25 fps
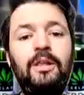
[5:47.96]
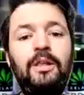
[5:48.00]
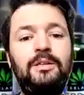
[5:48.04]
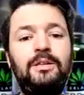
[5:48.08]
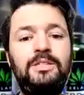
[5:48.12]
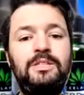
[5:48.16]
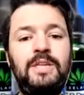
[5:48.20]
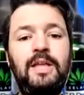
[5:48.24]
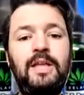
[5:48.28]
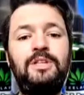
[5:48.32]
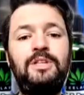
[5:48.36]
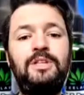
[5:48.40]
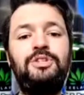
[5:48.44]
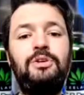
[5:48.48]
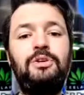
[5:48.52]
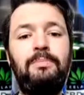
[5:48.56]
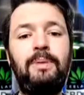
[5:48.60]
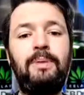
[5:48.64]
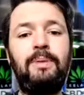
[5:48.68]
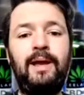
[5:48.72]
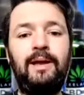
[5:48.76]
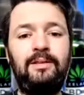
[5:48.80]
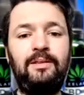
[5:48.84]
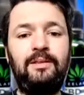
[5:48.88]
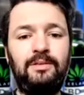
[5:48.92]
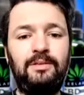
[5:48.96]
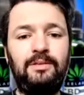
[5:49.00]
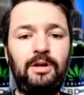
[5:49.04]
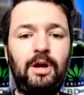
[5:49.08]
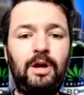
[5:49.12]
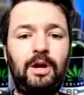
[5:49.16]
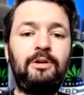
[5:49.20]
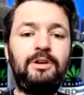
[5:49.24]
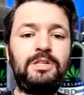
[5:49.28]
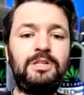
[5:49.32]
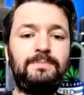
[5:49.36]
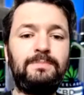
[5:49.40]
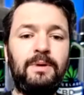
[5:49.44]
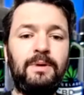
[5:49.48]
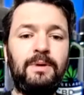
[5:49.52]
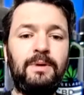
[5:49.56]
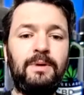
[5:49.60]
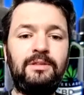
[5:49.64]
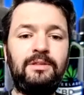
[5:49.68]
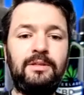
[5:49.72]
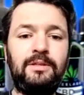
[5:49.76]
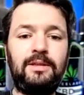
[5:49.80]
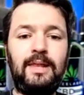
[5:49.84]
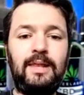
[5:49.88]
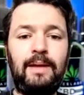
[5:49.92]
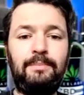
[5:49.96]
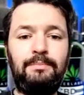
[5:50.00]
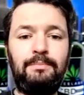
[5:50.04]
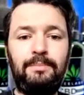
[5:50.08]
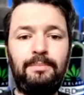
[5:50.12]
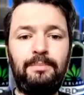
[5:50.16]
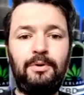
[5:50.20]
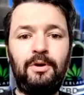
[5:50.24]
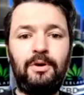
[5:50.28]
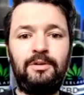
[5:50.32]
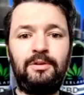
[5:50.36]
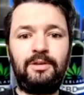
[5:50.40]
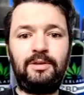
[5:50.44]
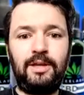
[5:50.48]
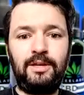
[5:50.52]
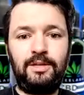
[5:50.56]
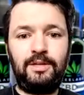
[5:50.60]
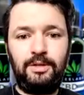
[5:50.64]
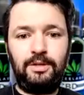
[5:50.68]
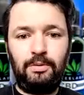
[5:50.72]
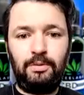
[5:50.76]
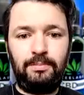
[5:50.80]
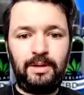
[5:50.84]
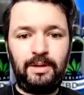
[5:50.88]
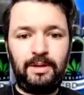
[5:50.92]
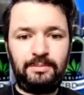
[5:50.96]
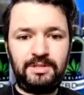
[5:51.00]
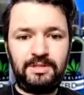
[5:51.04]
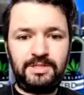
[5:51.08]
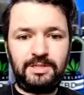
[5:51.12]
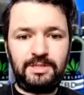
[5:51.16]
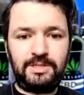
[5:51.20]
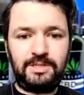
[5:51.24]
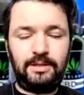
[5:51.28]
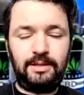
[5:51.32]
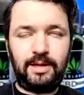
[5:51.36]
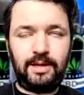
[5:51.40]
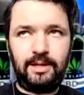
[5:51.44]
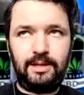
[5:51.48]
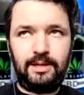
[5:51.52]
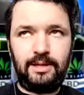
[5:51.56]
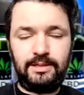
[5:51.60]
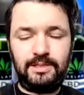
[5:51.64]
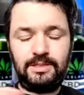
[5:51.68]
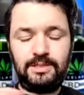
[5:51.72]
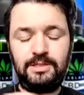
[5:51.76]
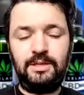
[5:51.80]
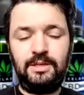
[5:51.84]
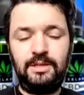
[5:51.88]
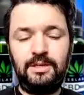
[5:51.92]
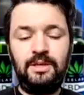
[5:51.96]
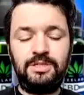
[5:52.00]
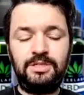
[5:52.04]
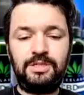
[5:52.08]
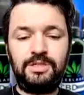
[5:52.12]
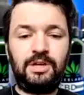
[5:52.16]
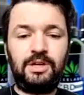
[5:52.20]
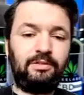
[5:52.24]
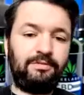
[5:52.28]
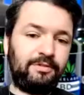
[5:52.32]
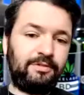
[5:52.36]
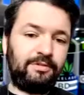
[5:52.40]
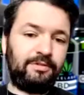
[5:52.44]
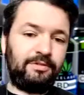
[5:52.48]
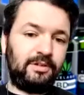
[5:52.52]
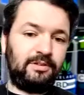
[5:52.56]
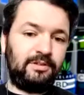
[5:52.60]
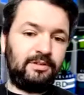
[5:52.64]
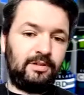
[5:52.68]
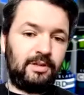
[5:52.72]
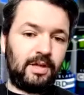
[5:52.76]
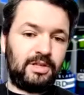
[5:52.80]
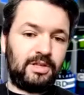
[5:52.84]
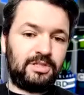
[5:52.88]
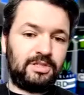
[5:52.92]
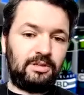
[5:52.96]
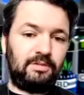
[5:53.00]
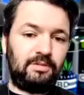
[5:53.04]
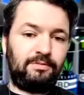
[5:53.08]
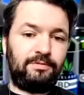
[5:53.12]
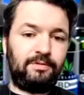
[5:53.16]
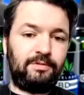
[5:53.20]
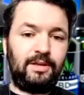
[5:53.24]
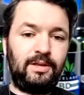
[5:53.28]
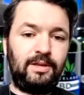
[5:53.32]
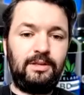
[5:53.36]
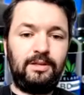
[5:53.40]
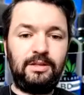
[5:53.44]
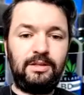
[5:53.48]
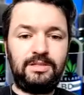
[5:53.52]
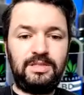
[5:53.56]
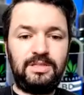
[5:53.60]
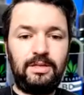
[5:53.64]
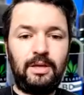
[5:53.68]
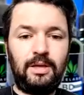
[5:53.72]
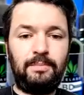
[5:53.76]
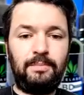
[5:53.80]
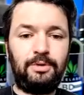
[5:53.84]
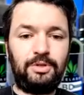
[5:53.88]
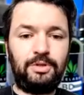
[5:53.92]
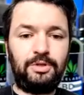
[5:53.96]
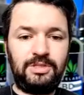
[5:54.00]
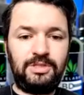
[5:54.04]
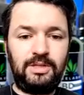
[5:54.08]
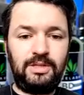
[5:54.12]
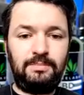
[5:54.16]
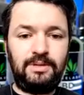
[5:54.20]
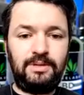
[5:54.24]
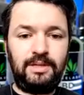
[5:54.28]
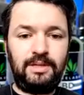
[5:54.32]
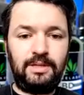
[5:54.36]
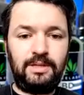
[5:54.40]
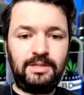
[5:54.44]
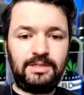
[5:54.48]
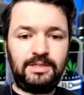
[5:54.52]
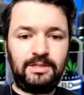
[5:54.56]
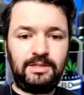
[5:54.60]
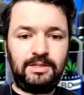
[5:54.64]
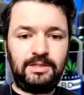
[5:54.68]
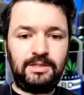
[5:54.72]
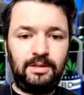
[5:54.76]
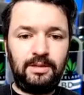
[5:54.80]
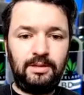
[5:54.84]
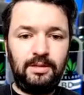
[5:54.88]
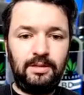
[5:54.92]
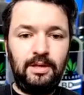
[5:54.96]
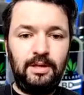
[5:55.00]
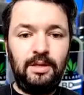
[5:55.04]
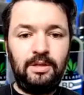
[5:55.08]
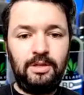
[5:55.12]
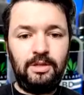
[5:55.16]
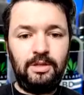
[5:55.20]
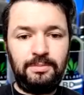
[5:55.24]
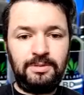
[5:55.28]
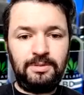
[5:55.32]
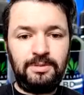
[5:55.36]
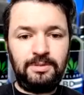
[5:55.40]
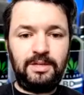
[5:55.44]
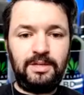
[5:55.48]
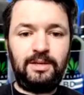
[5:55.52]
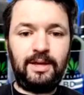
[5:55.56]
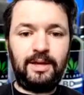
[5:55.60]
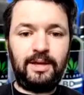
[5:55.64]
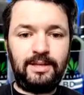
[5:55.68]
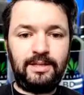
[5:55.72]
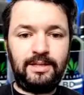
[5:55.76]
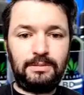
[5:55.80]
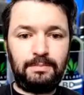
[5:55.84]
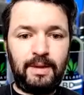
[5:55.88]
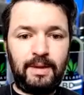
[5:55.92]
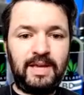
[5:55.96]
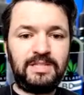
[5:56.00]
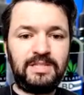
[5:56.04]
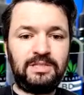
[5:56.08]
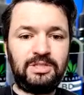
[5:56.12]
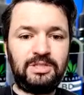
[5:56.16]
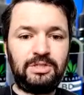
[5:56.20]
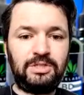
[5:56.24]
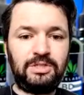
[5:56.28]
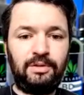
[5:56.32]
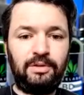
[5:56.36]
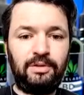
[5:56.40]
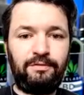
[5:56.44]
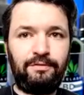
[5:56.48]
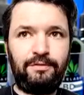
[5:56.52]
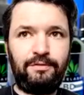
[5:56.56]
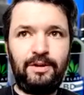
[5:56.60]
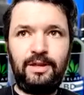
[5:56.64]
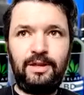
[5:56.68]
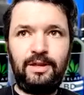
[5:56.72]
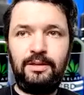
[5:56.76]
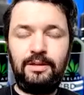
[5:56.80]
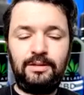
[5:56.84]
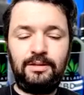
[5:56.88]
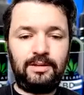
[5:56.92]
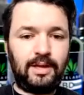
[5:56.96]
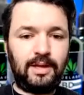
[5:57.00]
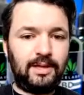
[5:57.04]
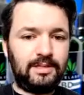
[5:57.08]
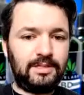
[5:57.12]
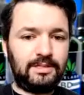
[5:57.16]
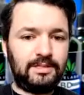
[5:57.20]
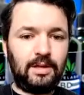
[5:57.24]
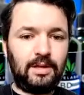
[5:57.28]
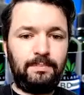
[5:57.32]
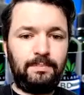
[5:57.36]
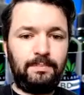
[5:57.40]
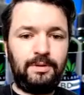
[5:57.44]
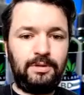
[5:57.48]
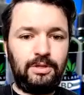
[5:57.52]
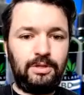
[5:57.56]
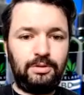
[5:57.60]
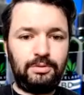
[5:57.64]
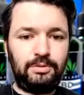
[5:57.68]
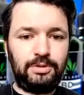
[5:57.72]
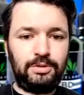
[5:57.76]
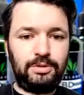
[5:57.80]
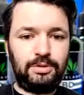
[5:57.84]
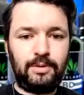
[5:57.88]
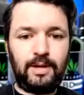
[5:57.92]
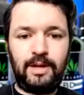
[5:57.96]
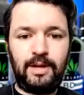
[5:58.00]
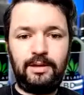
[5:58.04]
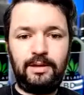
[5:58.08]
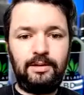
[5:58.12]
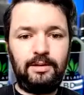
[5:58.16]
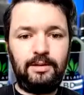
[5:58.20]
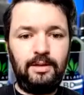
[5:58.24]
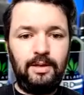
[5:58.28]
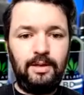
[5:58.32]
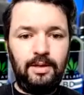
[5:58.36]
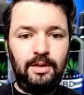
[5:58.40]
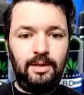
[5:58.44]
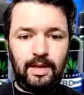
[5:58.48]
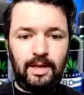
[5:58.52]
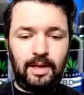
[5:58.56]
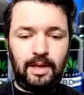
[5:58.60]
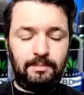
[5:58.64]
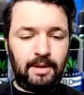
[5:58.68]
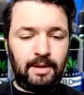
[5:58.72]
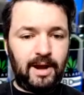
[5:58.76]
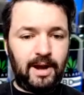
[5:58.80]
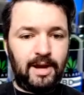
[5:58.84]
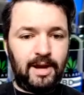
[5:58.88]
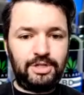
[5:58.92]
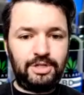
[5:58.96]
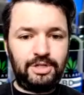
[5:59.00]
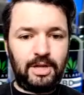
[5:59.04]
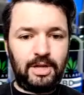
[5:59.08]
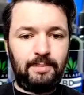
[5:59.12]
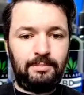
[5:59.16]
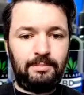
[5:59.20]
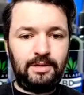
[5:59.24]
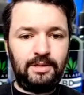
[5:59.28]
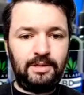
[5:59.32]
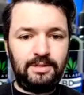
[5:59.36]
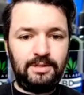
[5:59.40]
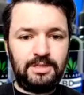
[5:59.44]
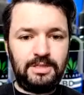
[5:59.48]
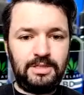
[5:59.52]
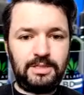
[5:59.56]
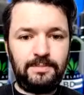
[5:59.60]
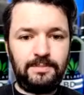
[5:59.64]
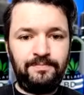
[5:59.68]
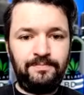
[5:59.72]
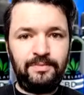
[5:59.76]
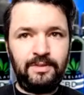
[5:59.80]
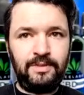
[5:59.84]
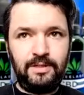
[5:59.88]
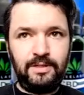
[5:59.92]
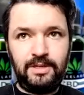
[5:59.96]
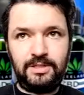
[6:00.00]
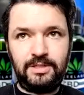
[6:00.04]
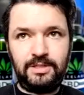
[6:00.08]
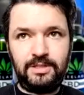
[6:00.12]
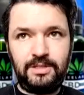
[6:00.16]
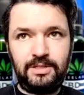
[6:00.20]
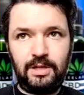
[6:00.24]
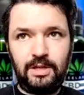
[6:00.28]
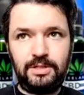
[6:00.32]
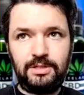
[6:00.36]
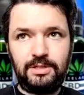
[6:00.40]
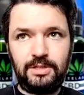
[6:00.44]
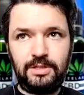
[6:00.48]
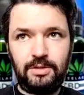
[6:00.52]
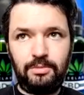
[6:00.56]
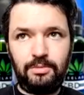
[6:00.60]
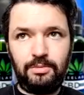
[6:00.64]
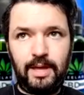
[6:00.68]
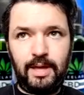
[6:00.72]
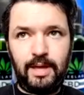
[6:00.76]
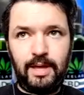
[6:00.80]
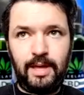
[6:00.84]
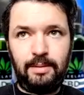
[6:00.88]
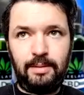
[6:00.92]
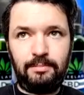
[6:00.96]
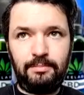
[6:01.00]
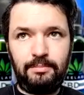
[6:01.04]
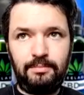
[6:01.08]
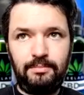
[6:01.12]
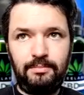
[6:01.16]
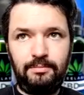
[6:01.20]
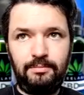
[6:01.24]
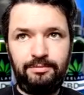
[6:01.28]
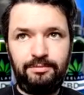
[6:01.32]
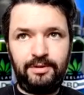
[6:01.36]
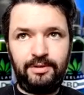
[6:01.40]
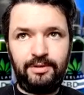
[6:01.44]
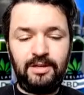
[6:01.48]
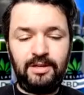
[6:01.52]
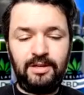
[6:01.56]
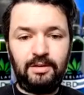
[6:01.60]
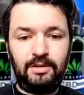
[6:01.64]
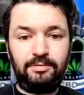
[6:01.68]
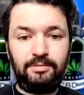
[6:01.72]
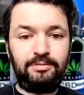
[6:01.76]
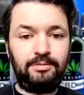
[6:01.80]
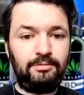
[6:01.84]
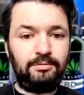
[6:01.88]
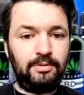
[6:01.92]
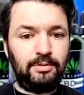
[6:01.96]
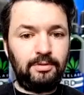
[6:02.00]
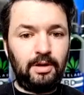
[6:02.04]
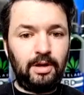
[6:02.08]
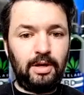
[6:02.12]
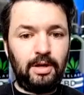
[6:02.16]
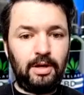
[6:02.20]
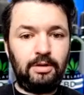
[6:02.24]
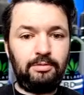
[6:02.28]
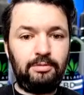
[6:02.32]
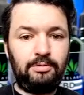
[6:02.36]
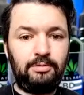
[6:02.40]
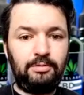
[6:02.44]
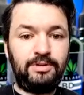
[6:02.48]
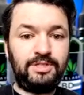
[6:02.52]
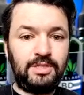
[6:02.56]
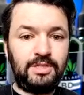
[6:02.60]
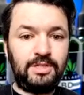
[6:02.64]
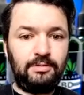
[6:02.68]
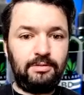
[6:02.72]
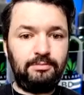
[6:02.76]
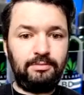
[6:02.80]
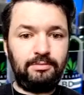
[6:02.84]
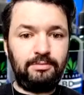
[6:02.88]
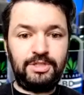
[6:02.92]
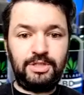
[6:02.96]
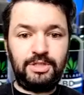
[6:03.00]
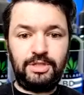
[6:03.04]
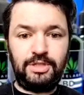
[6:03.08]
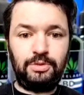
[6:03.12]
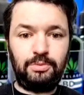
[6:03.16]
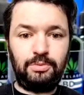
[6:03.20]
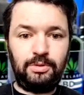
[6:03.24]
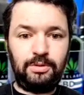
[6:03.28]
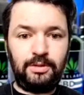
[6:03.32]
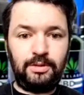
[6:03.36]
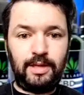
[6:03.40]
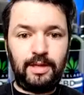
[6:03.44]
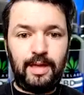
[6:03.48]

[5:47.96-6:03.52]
send you back the corresponding lab report, and you'll be able to see that it's certified THC free. You'll see how much CBD is in it. You'll see that it's pesticide free, that it's not been used with any harsh chemicals. It's also free of all residual